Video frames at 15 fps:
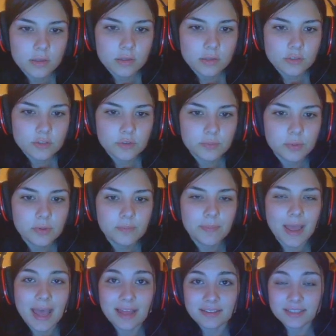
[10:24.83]
So to put
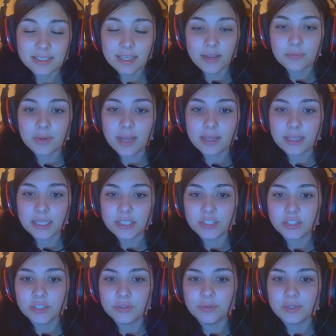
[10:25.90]
paths down, what I like to
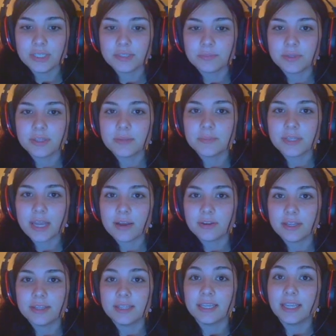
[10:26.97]
do is put them down
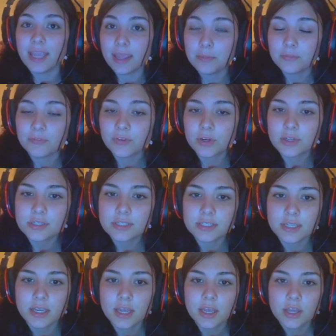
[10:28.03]
in the game first,
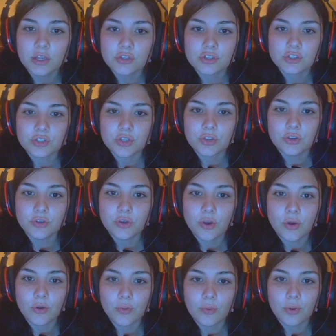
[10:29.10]
just so you
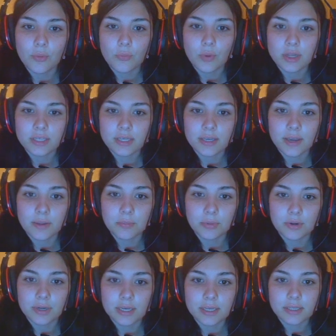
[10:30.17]
know what
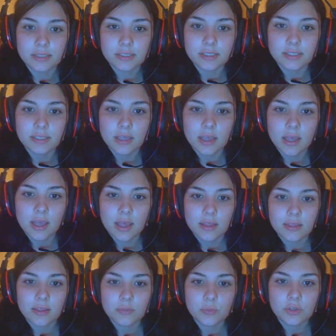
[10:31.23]
number it is.
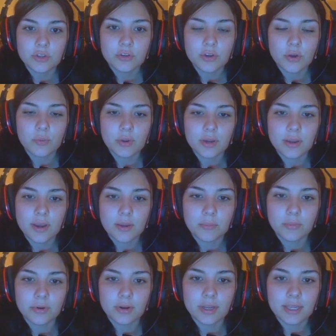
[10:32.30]
Then when you know what
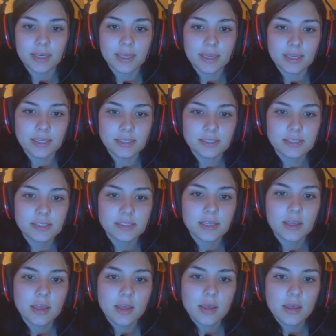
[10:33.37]
number it is,
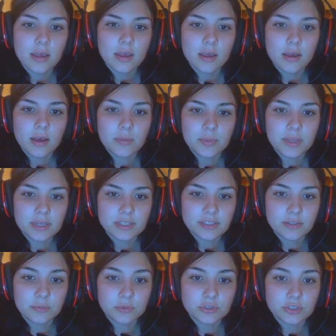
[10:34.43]
because
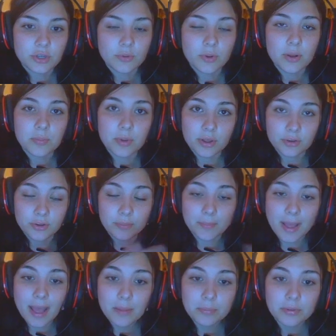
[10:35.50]
it will show up on your
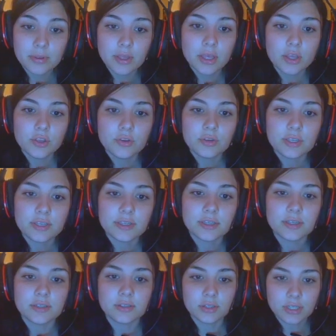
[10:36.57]
map, you
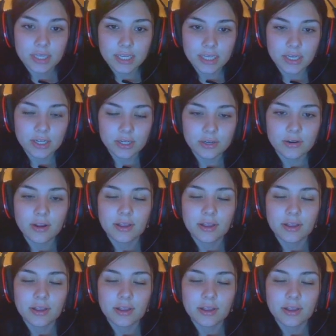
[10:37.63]
can look here.